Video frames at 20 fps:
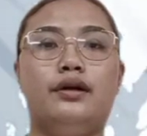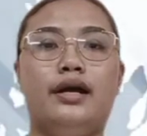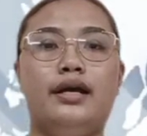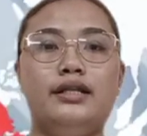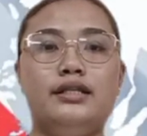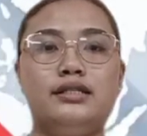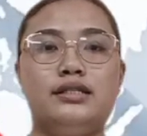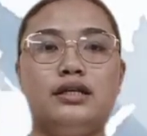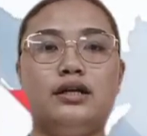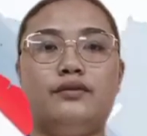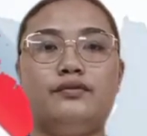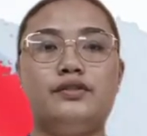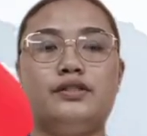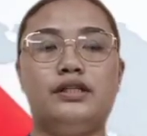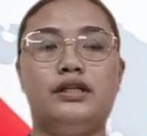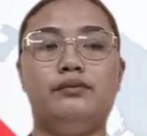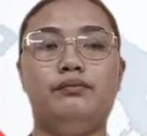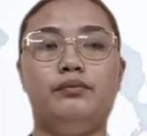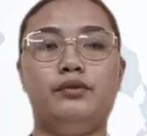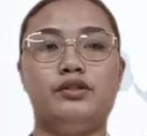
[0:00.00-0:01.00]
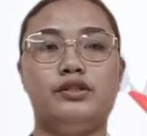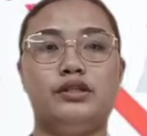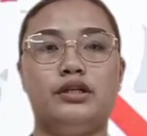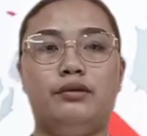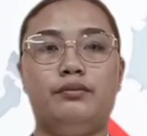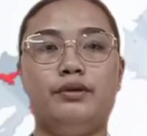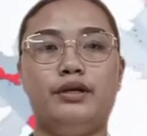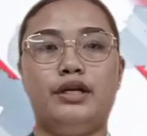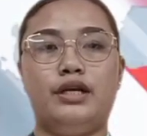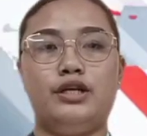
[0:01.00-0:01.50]
rights of
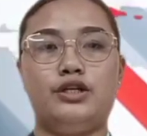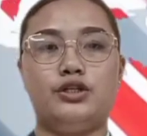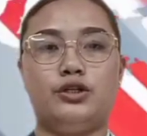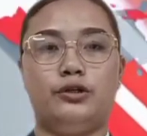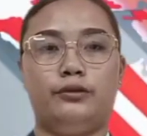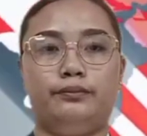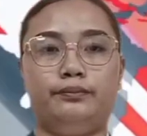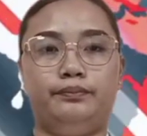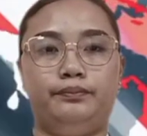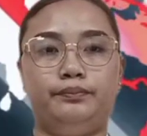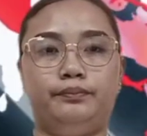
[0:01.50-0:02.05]
self-determination.